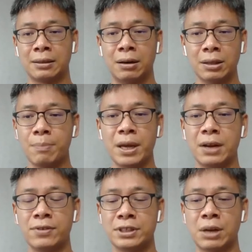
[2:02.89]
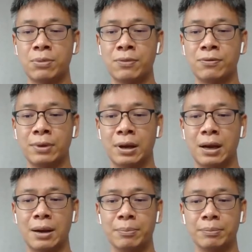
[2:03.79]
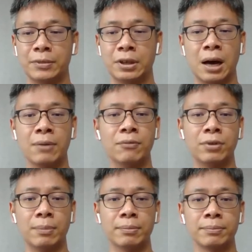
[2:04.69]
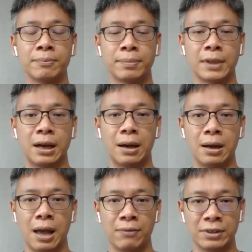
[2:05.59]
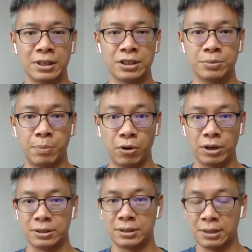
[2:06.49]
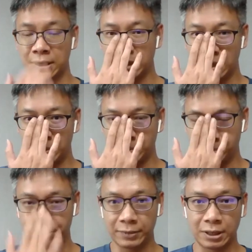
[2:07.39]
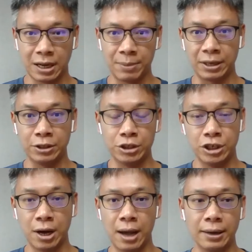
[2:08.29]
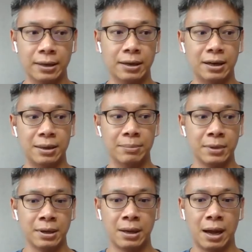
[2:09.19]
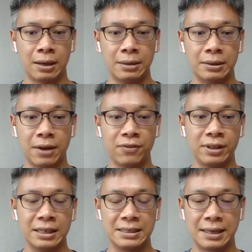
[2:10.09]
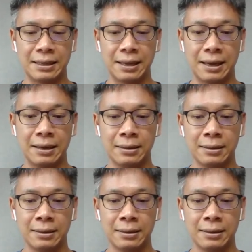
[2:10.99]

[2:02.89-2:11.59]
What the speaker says: all the benefits that we've gotten from having this sports coming into China. I could definitely say that